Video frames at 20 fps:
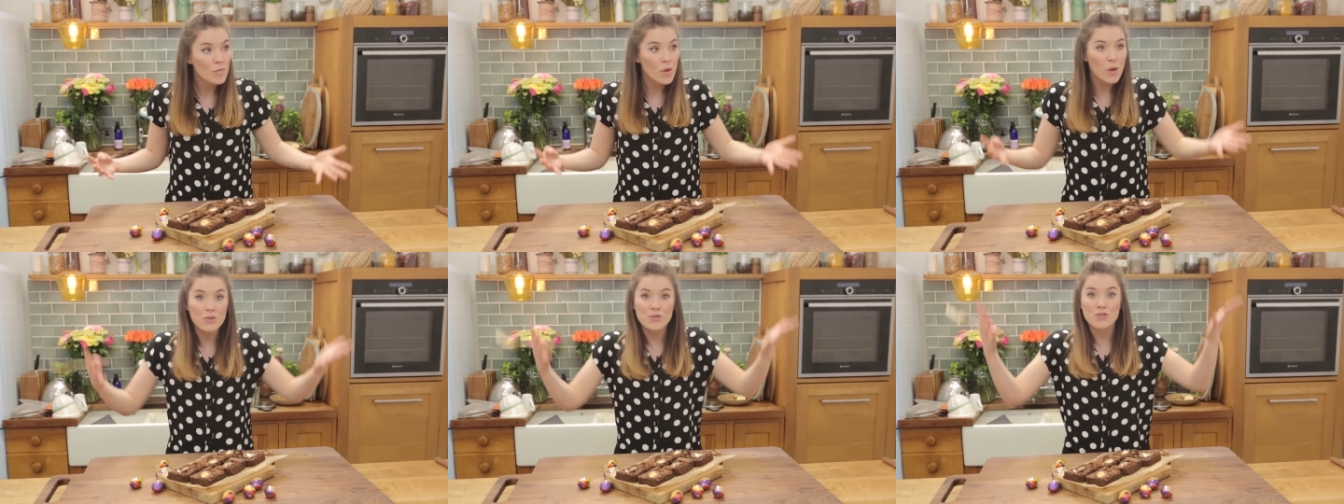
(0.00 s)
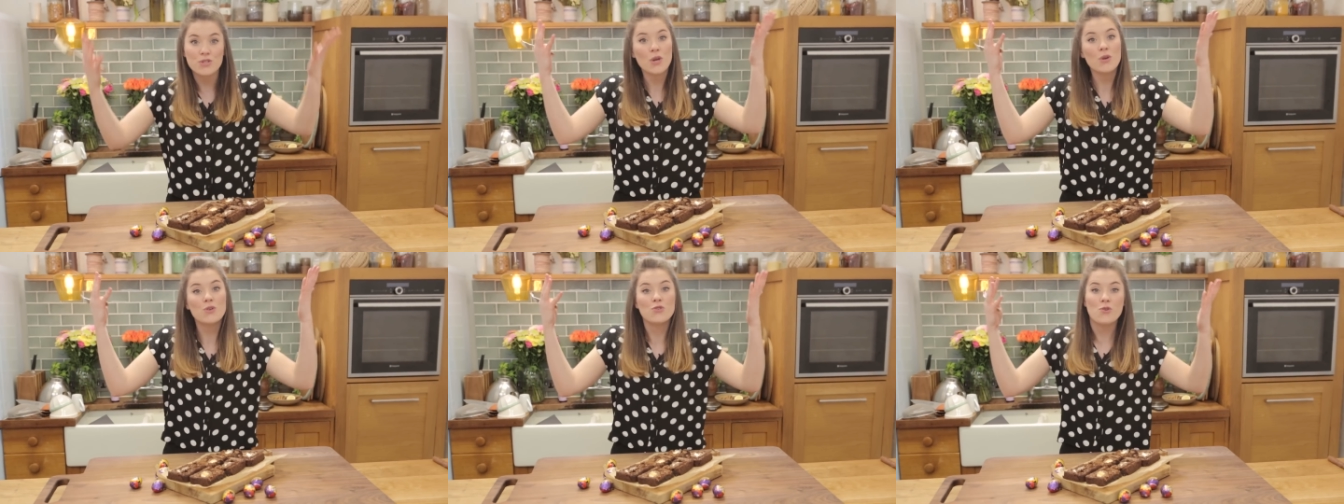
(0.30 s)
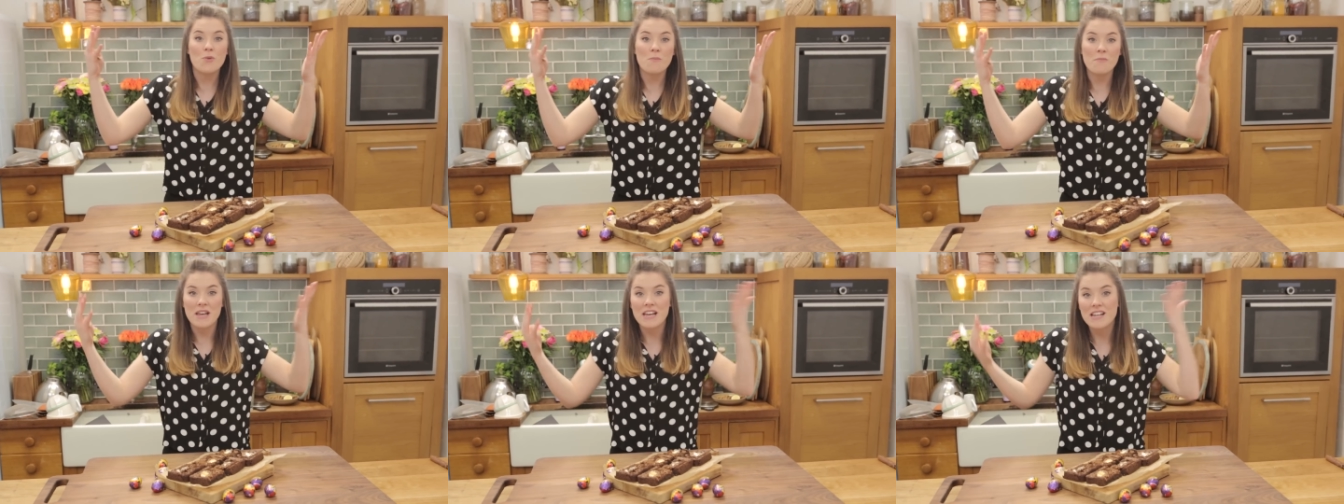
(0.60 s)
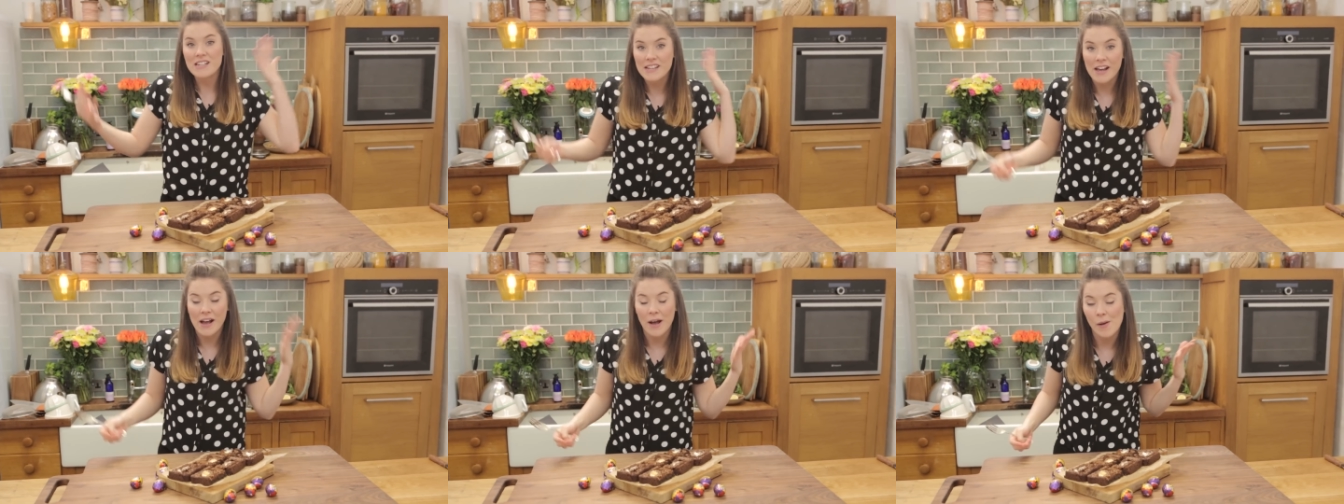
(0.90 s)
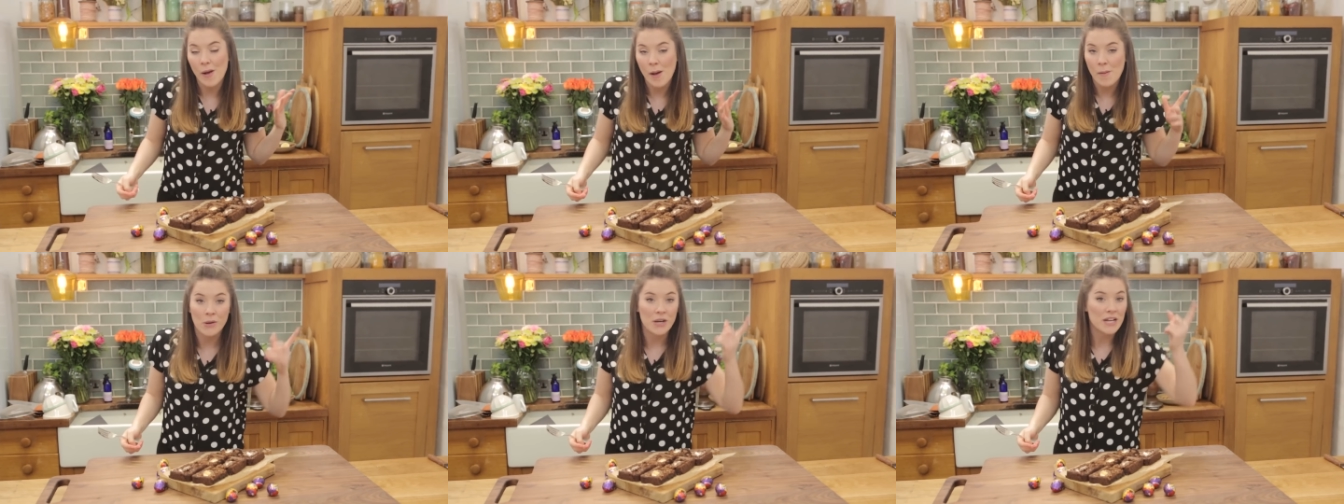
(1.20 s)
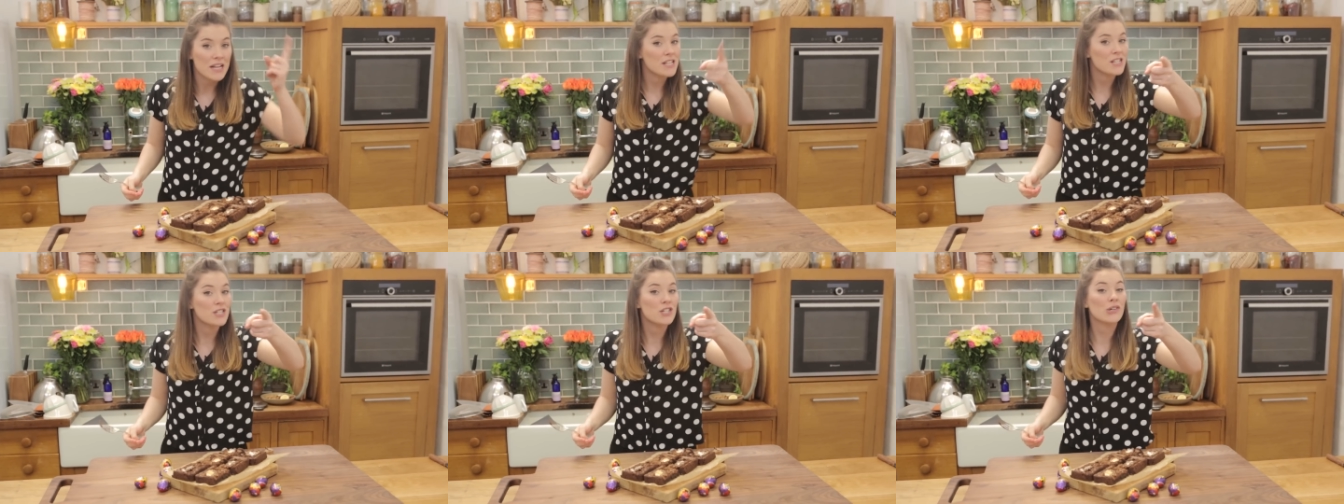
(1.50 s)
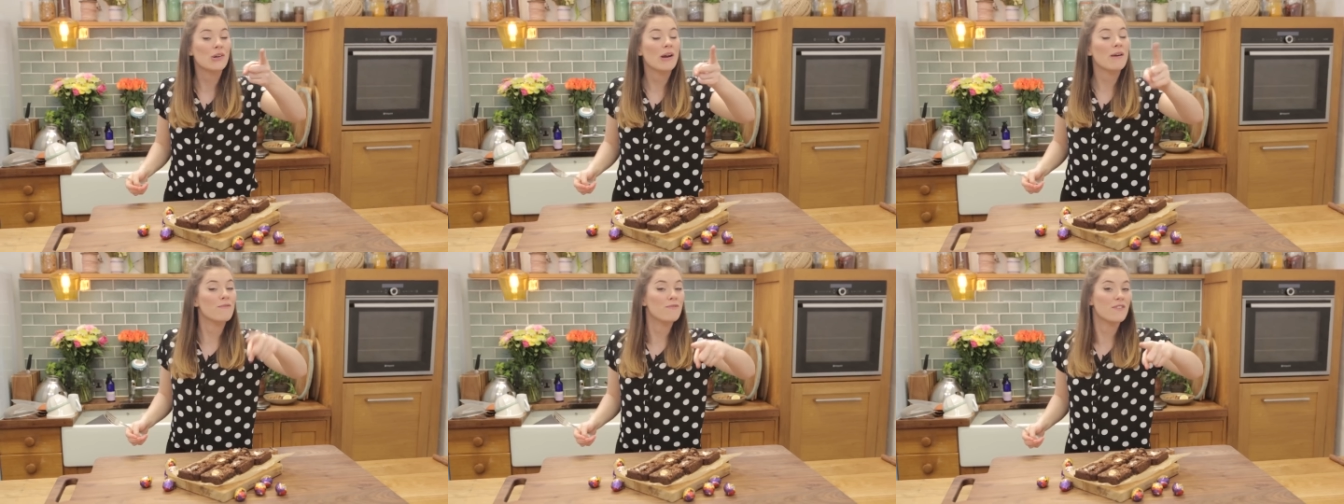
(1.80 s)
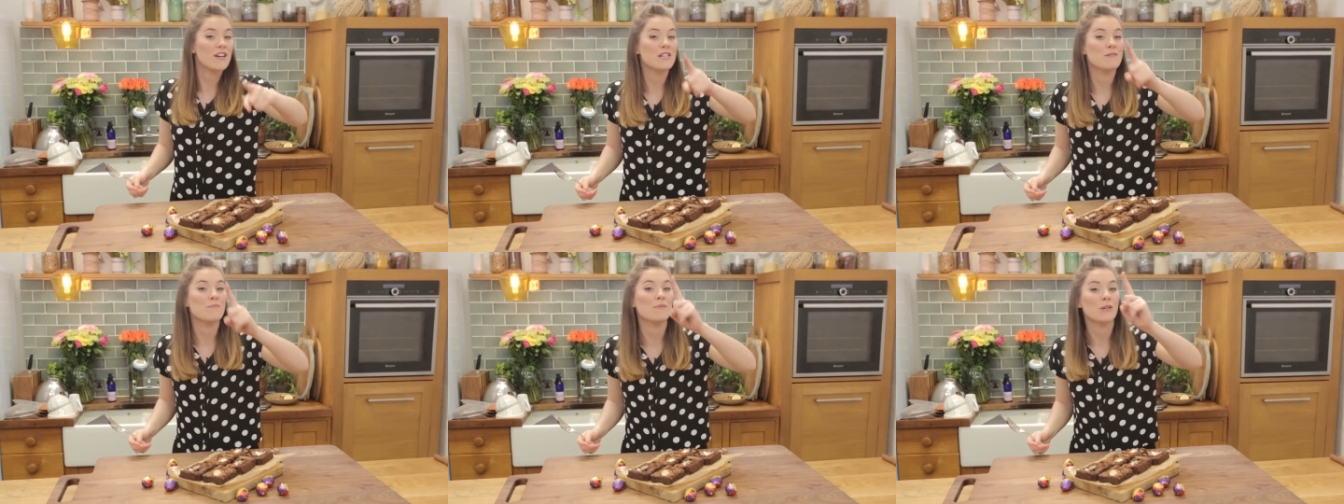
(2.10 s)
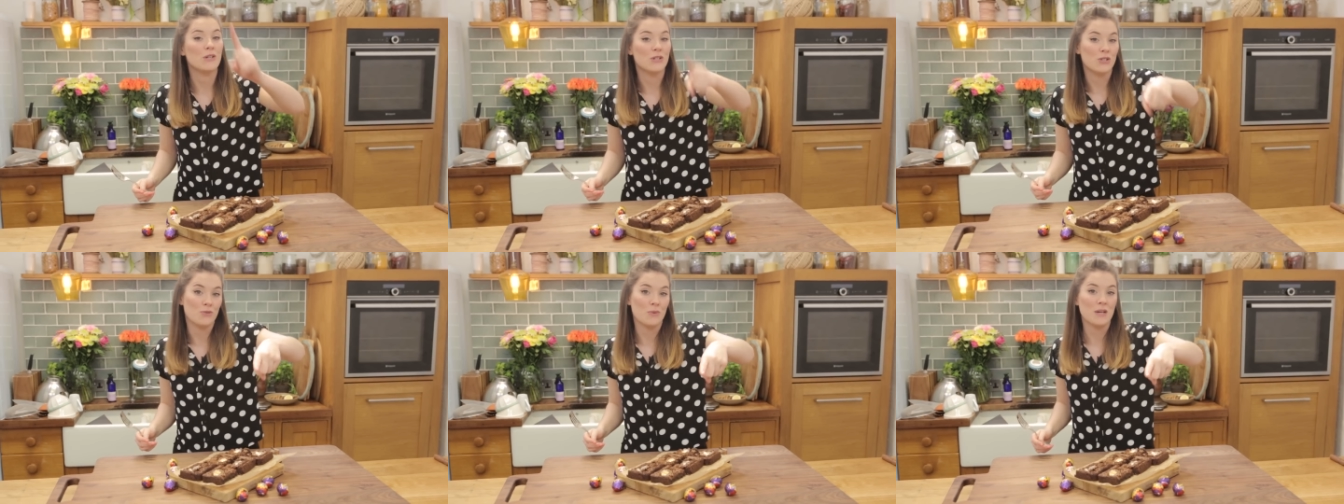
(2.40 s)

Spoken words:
on social media. I'm on Instagram, Facebook, and